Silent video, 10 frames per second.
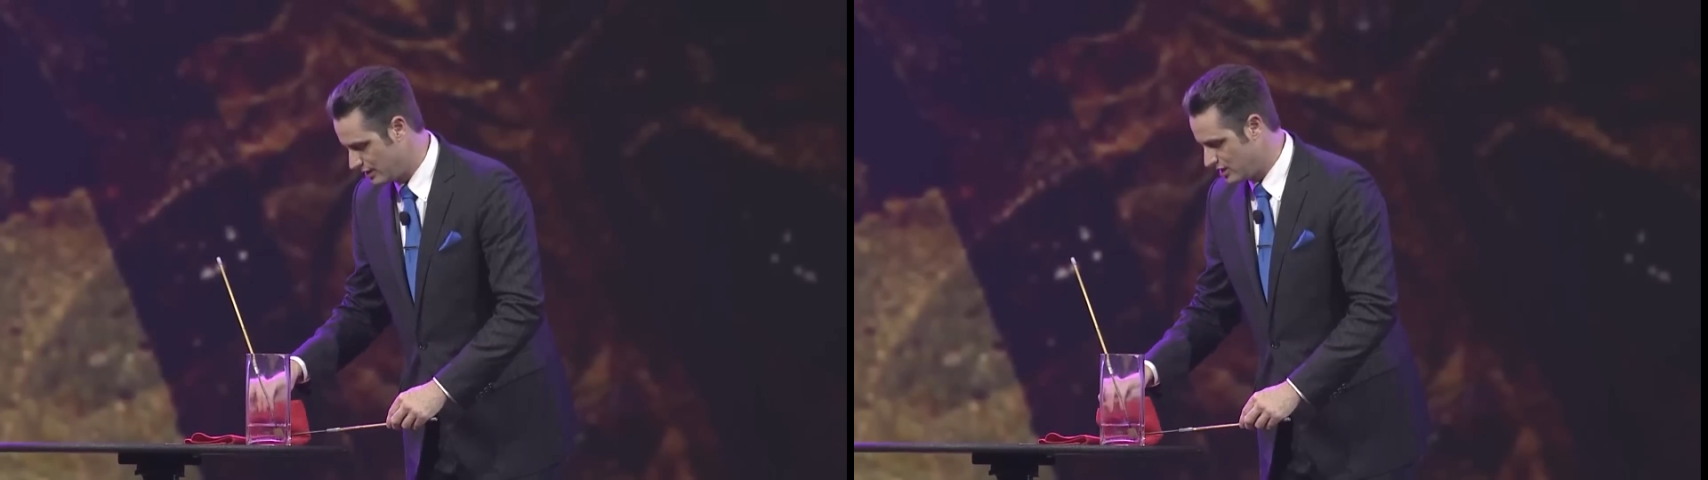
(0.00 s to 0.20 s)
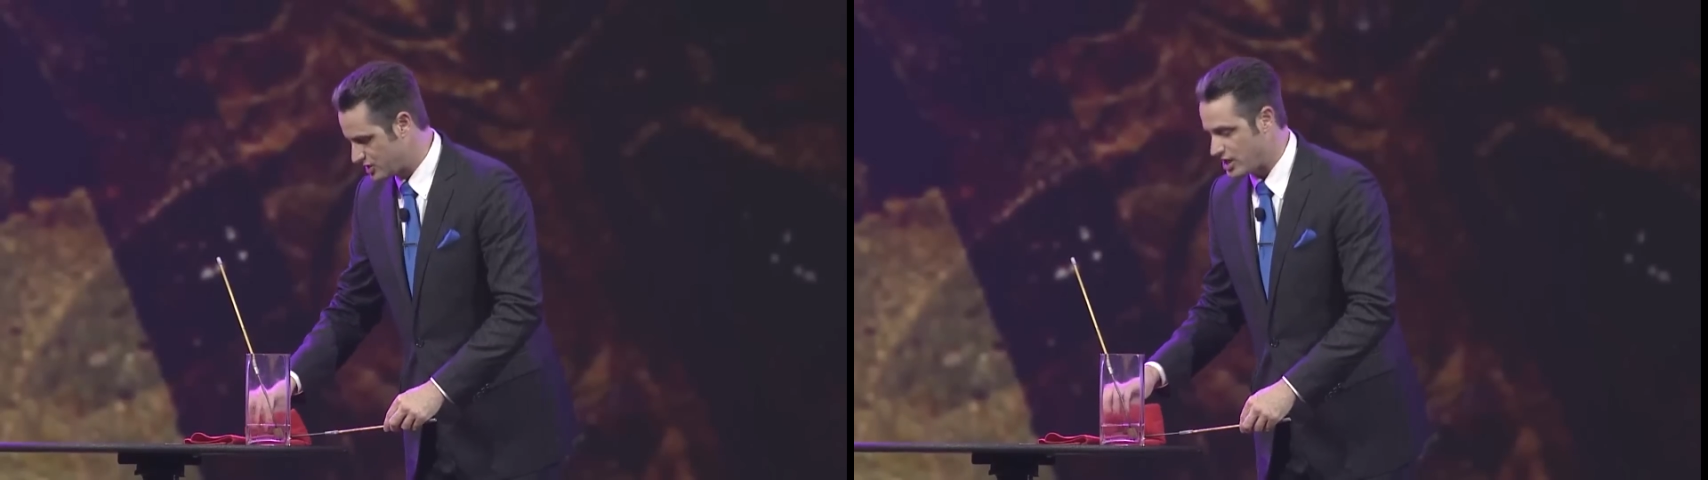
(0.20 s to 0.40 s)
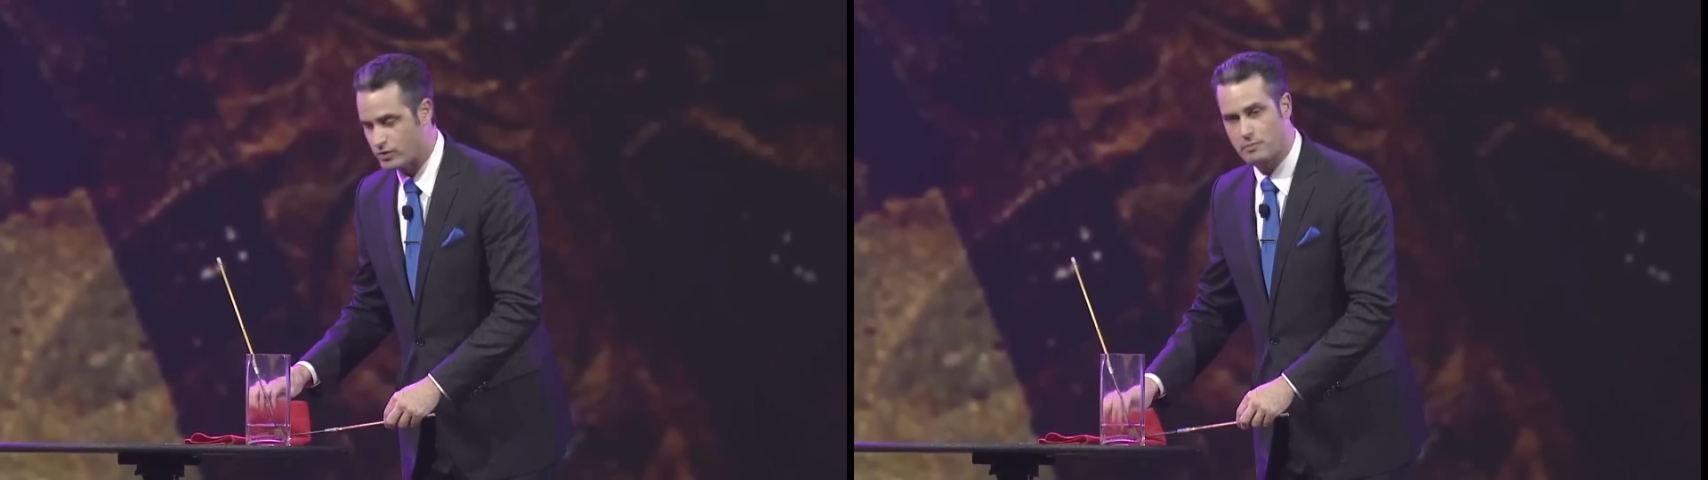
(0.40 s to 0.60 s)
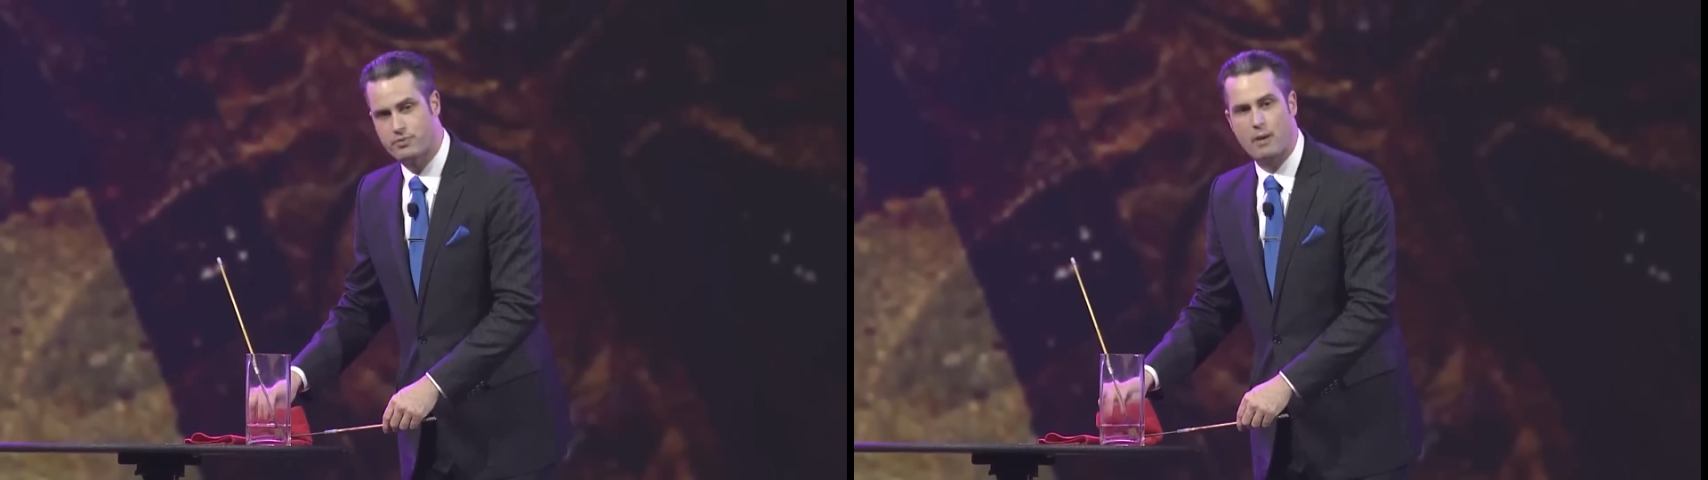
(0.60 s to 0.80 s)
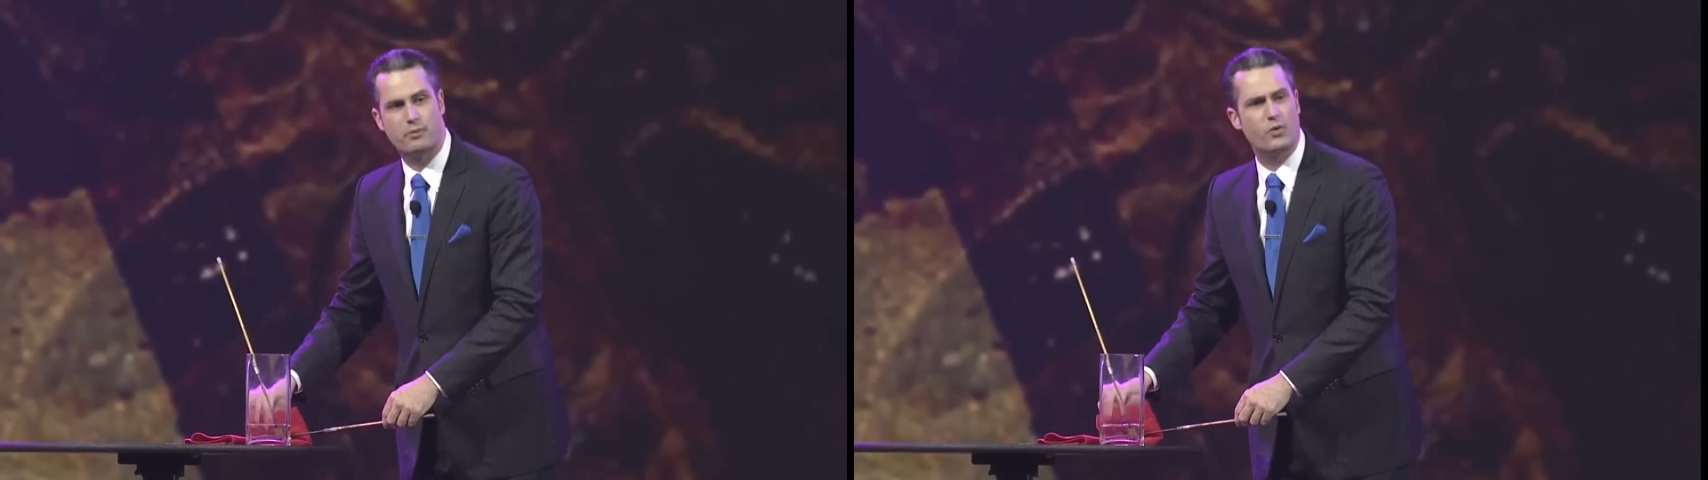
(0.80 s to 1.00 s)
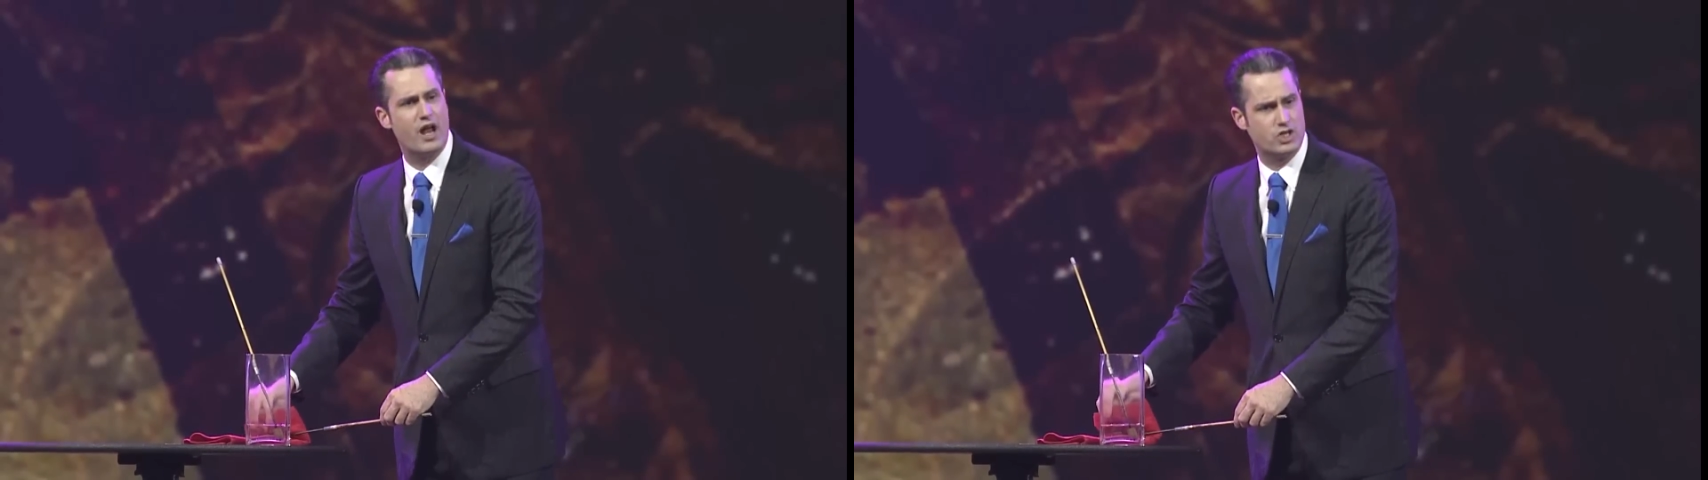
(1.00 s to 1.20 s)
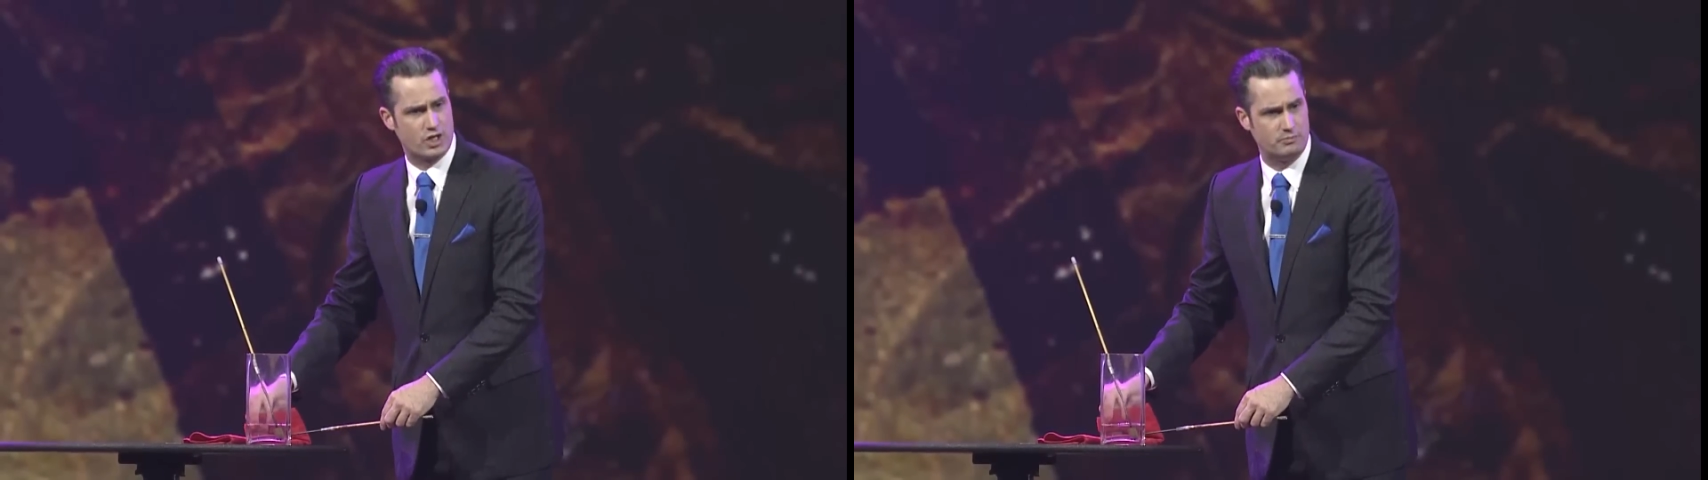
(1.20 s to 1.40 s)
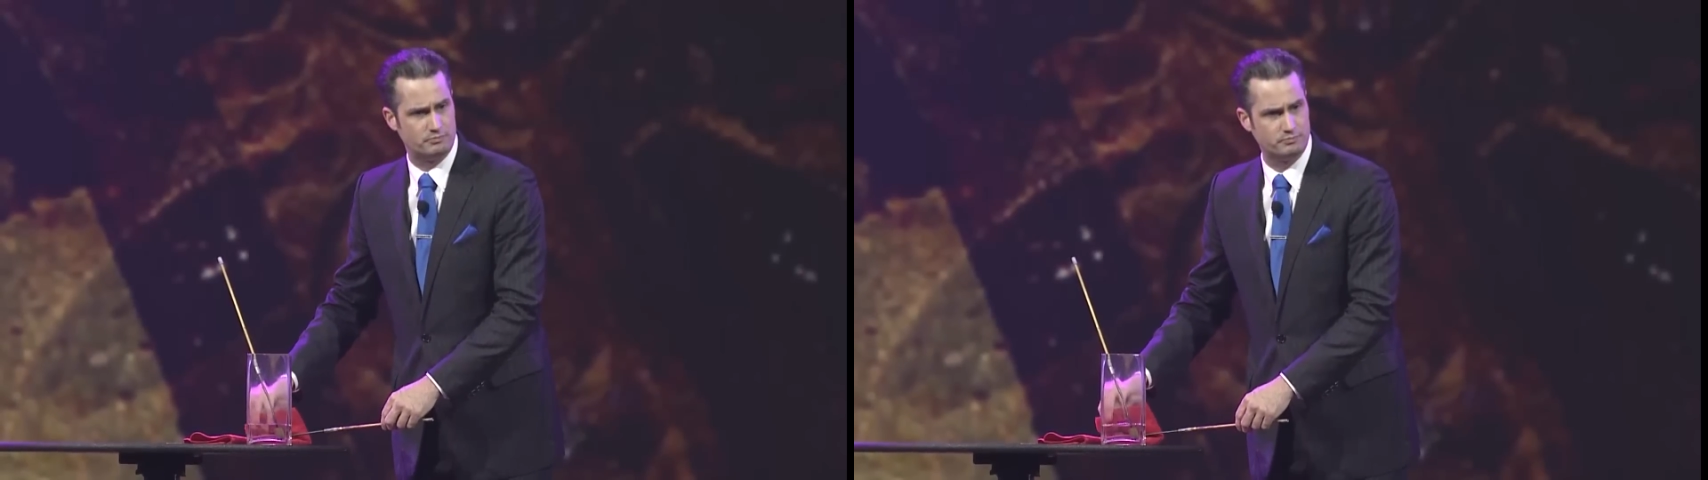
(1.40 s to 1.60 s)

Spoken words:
secret preparation.